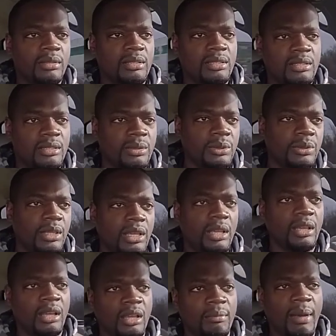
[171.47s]
to the
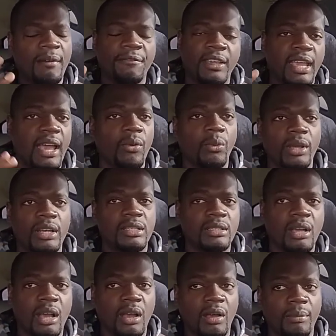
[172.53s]
um I forgot what it's
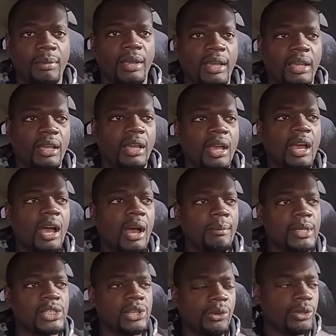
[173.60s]
called, but I'm
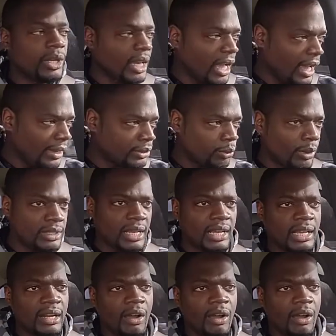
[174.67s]
gonna show you guys once I get